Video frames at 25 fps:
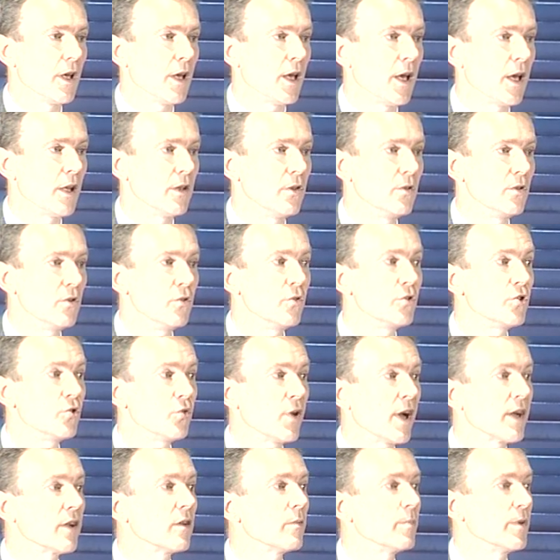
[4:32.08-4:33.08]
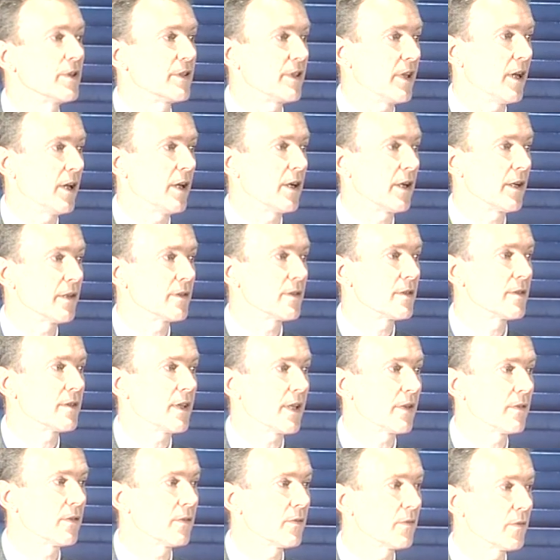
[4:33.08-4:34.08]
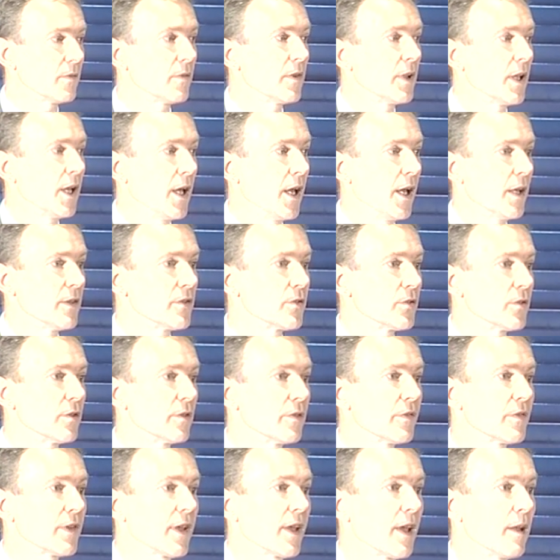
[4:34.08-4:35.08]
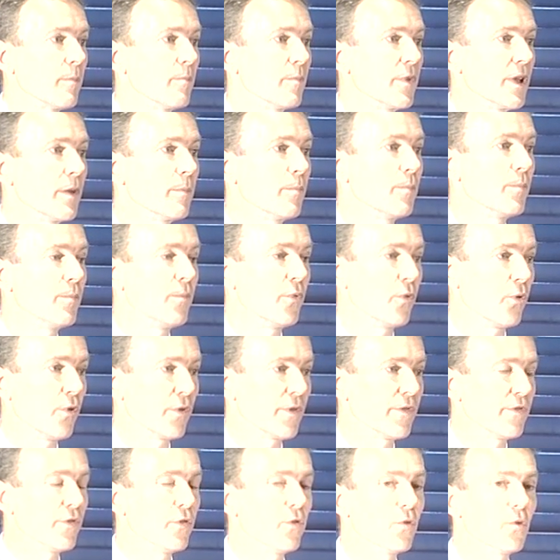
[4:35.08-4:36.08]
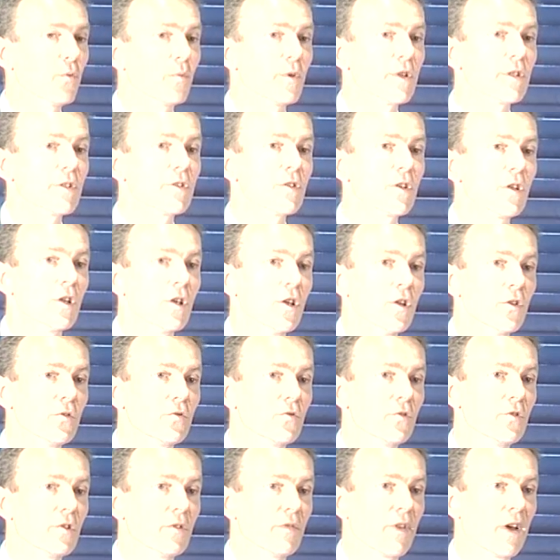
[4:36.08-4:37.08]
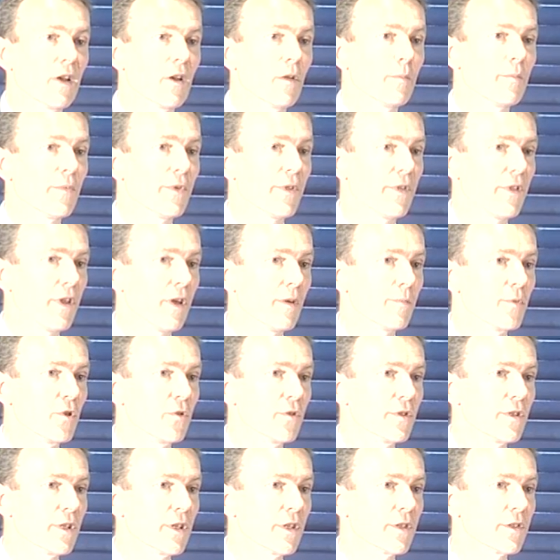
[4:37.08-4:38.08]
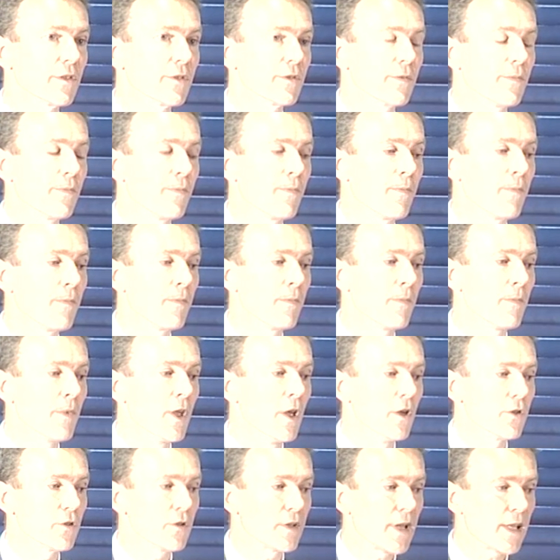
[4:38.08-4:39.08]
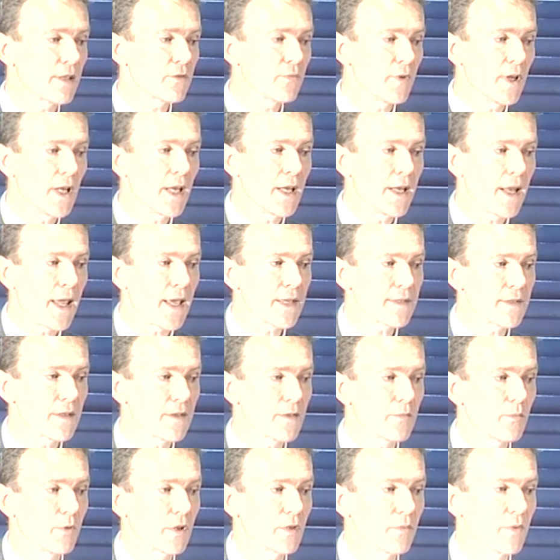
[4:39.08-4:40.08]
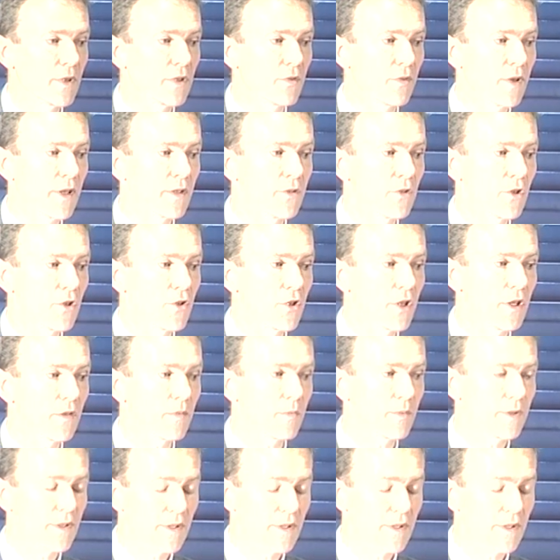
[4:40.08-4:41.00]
new druggable targets that sort of can be brought forward to develop therapeutics. So that's really in essence what we're trying to achieve with